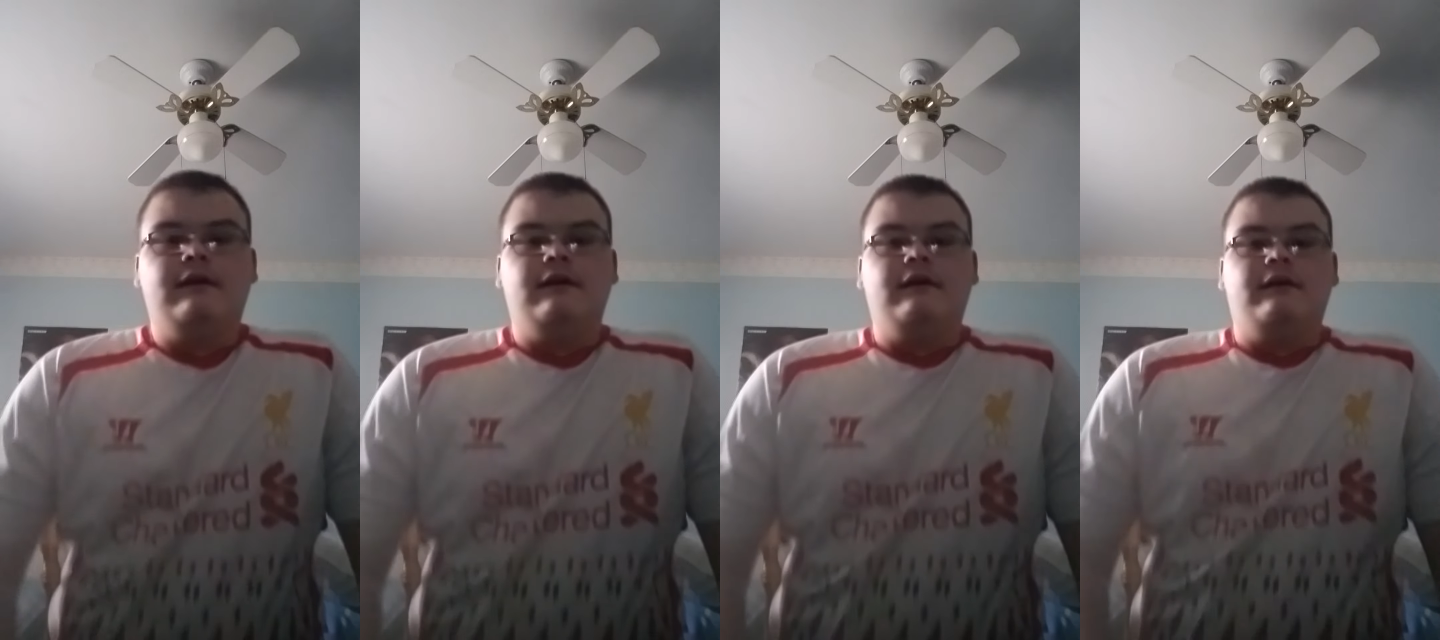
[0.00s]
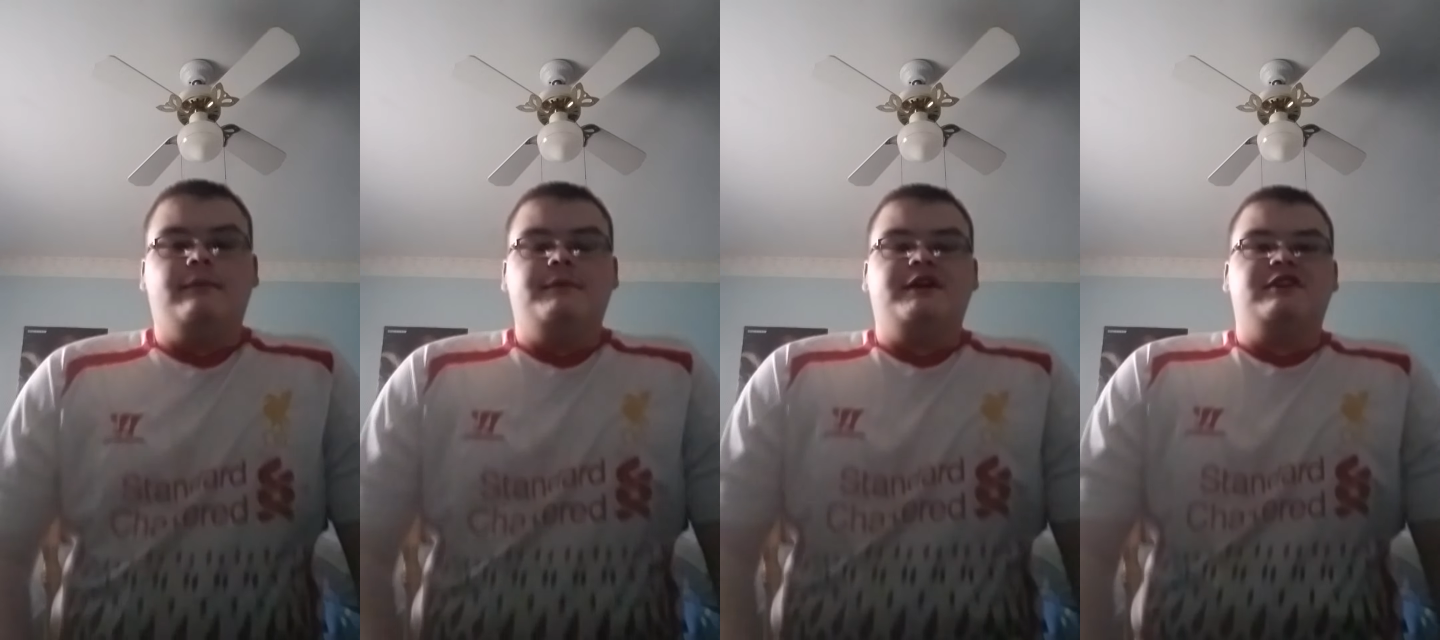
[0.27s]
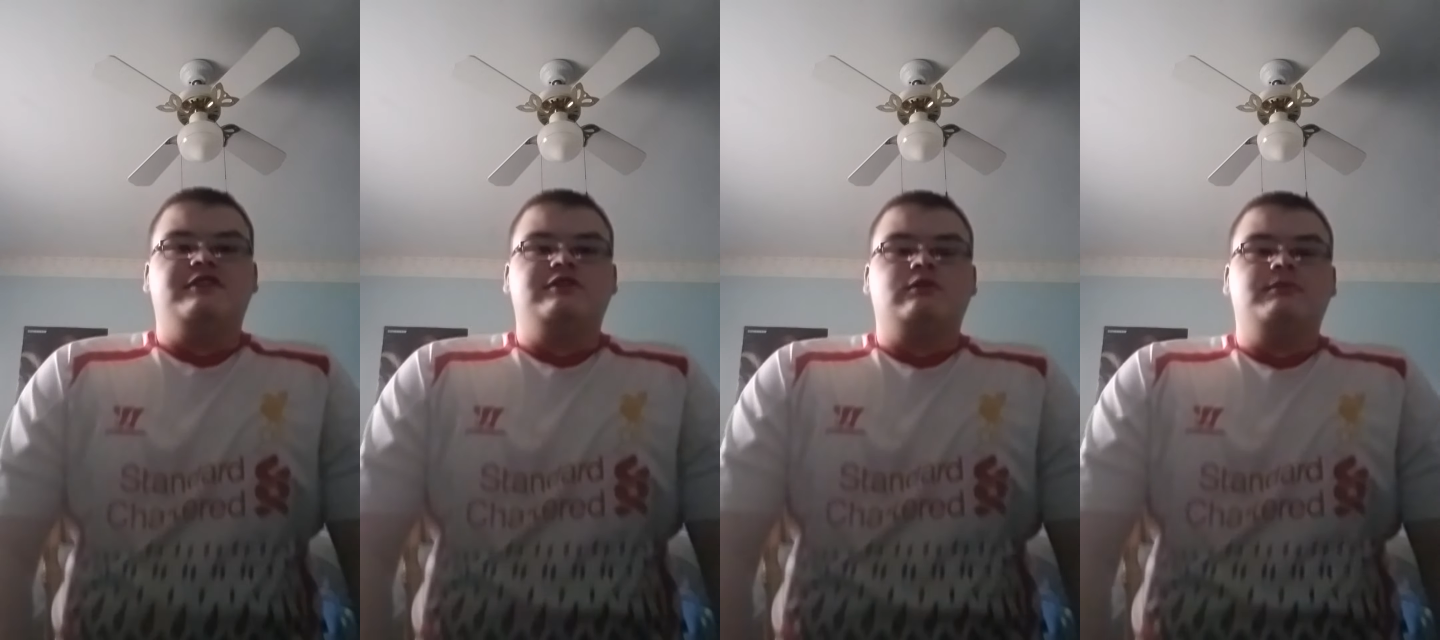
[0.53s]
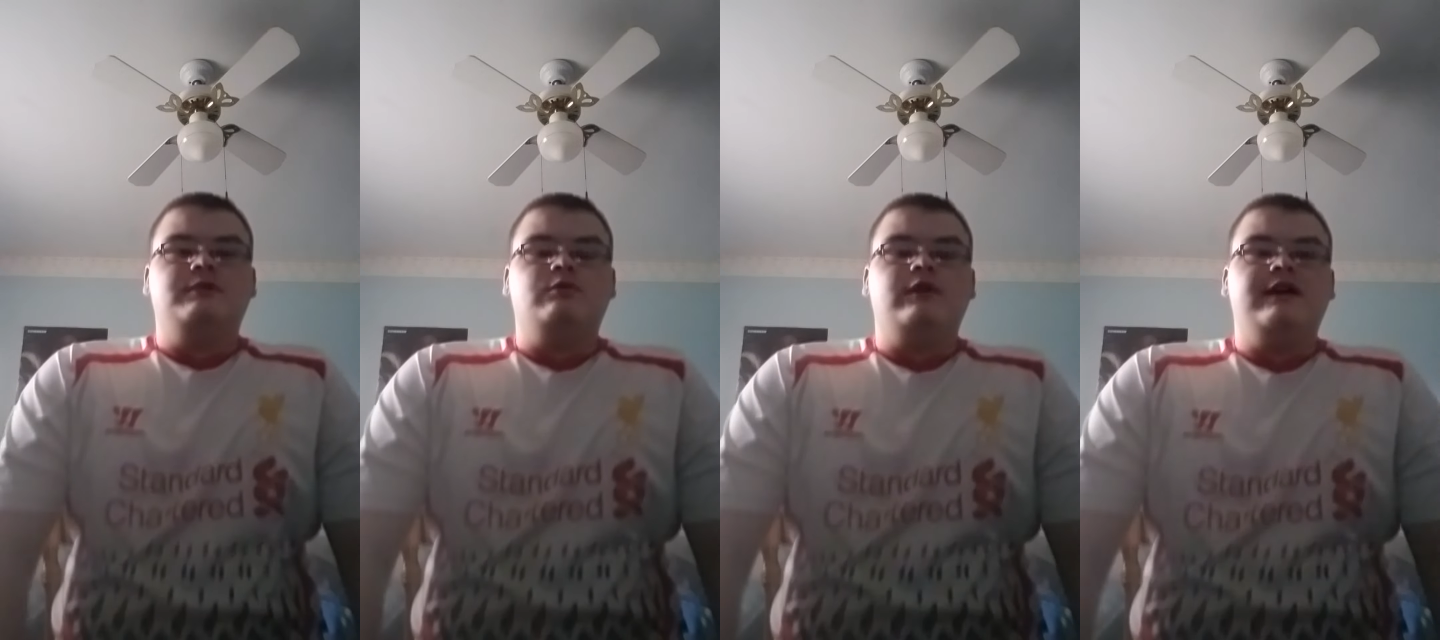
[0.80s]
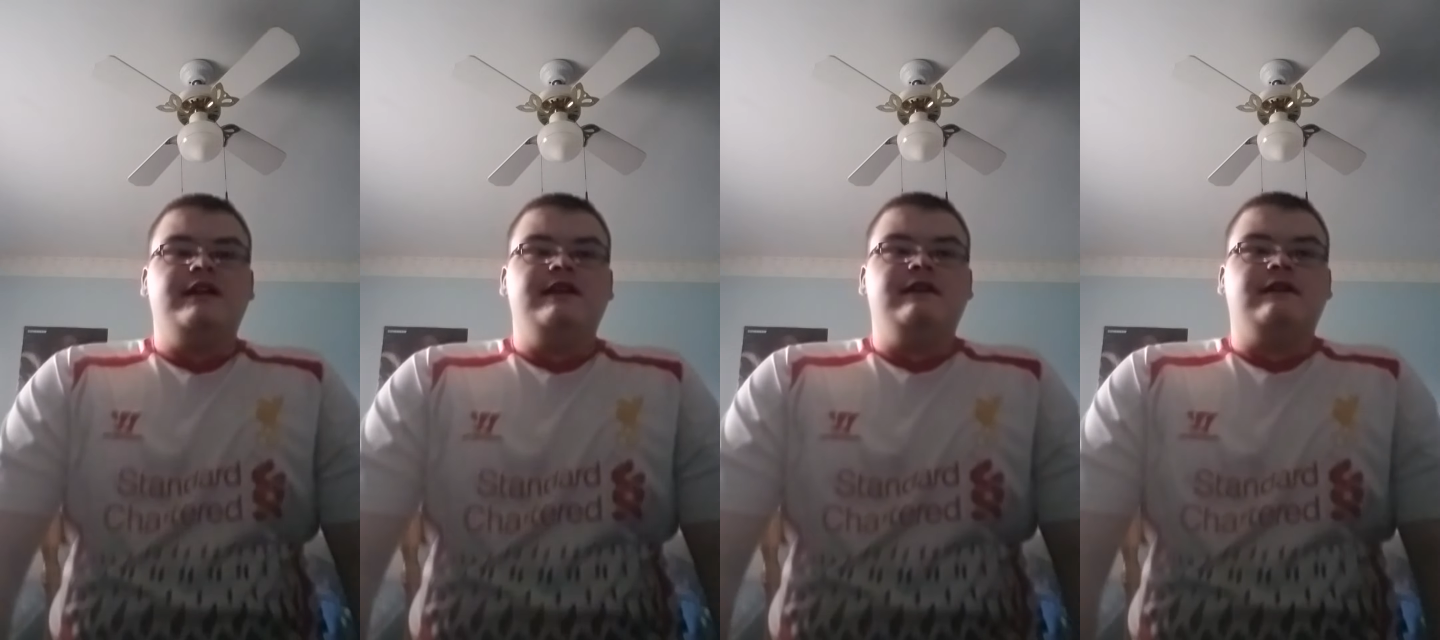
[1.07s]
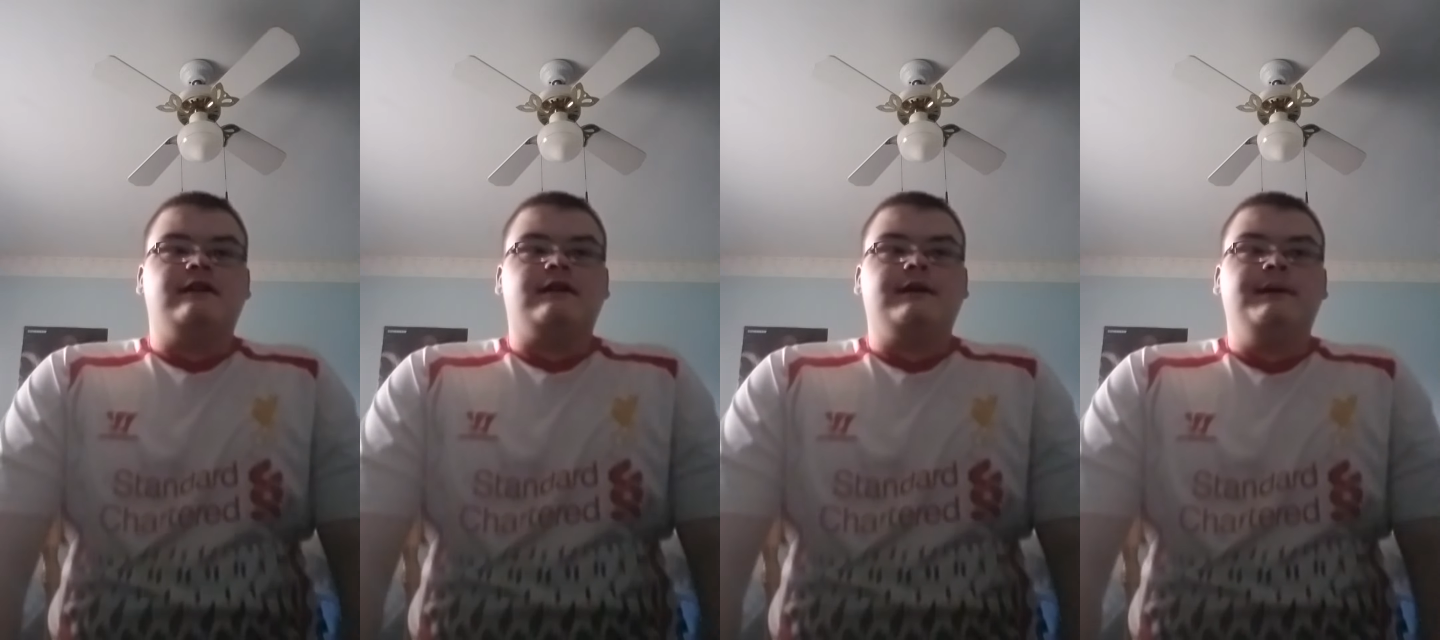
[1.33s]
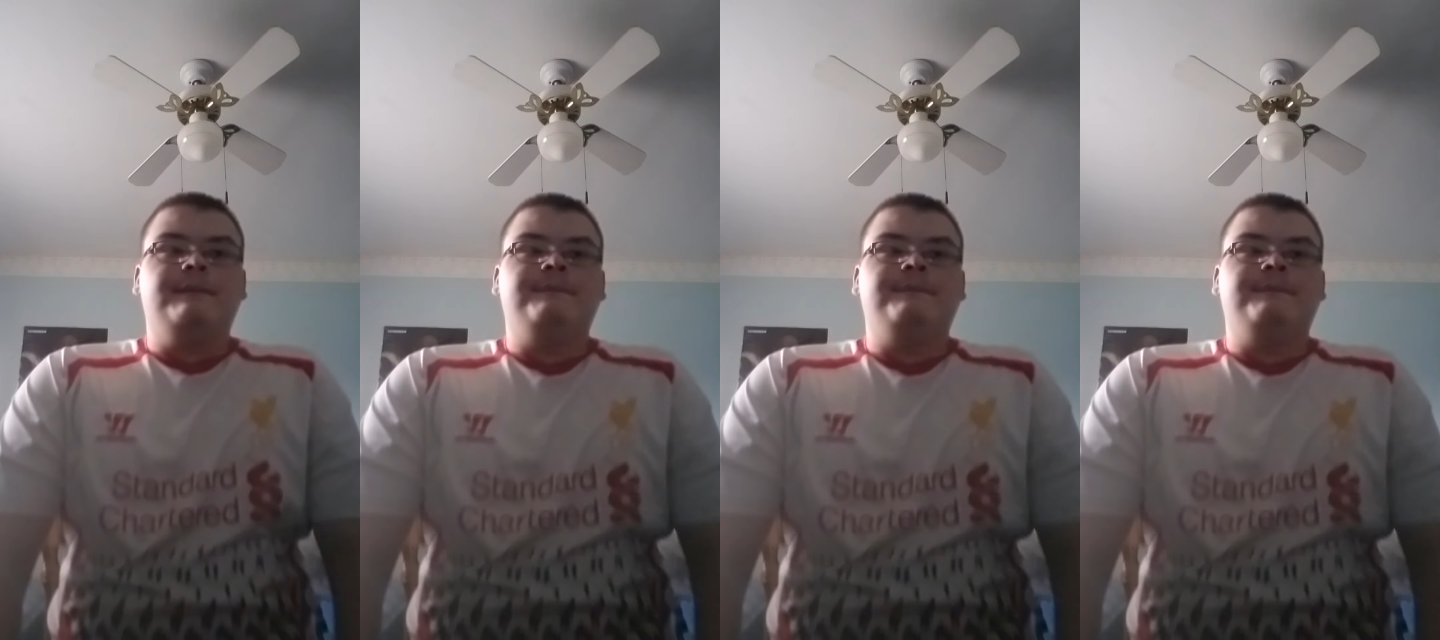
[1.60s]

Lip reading: Because you'll be waiting